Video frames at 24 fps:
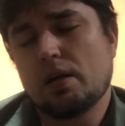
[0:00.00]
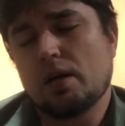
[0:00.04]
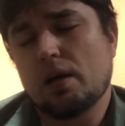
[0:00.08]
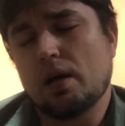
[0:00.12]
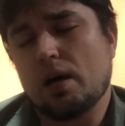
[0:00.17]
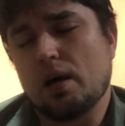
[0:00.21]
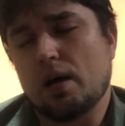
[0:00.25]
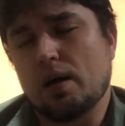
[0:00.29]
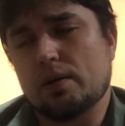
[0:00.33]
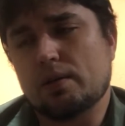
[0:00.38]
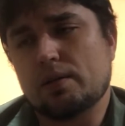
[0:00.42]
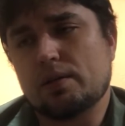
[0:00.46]

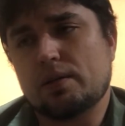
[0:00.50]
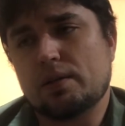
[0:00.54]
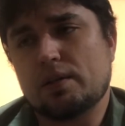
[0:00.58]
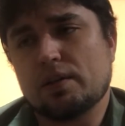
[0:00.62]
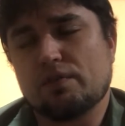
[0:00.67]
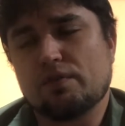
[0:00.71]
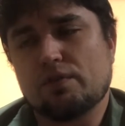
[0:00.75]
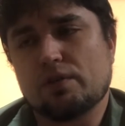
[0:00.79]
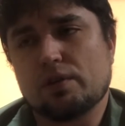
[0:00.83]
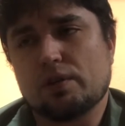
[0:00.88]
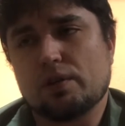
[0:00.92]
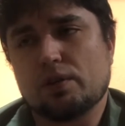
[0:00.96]
of
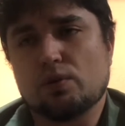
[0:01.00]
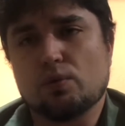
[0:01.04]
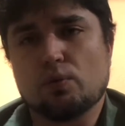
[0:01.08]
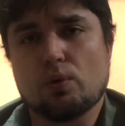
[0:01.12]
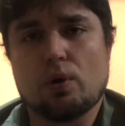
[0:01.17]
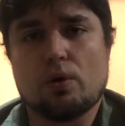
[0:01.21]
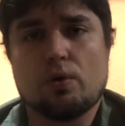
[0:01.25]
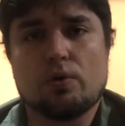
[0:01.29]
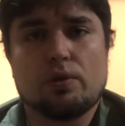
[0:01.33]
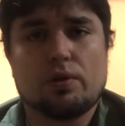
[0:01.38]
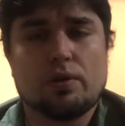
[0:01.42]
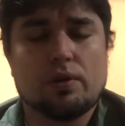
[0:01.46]
different
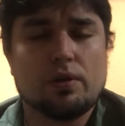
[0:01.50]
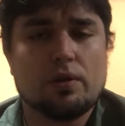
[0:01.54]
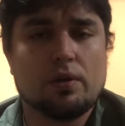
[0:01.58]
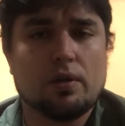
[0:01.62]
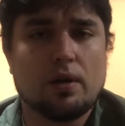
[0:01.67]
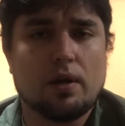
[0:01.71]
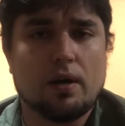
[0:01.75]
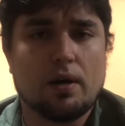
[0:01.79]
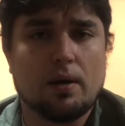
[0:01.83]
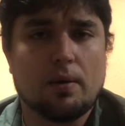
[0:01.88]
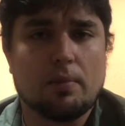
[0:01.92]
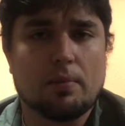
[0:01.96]
growth
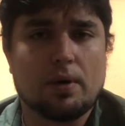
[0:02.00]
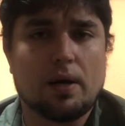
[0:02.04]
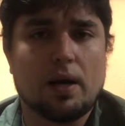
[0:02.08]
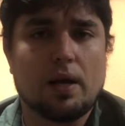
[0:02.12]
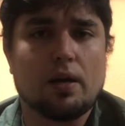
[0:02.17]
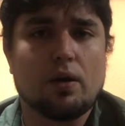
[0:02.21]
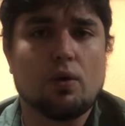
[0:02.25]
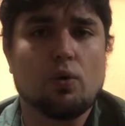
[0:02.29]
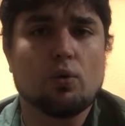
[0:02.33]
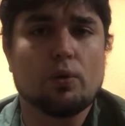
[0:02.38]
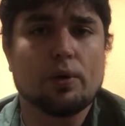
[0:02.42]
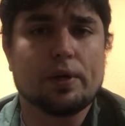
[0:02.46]
kind
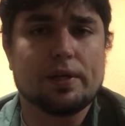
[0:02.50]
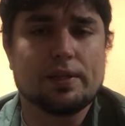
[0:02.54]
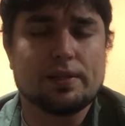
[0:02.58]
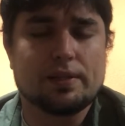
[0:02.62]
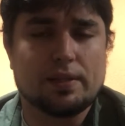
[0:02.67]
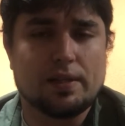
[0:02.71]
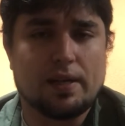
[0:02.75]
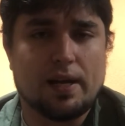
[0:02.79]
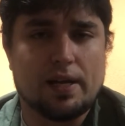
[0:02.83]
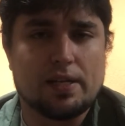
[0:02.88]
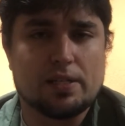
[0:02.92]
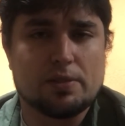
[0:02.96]
of
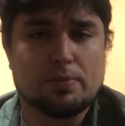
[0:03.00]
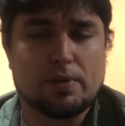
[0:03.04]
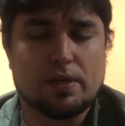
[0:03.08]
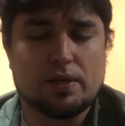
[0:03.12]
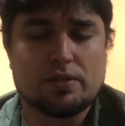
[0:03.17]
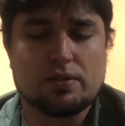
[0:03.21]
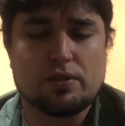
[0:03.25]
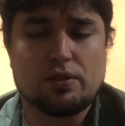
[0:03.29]
oriented aspects.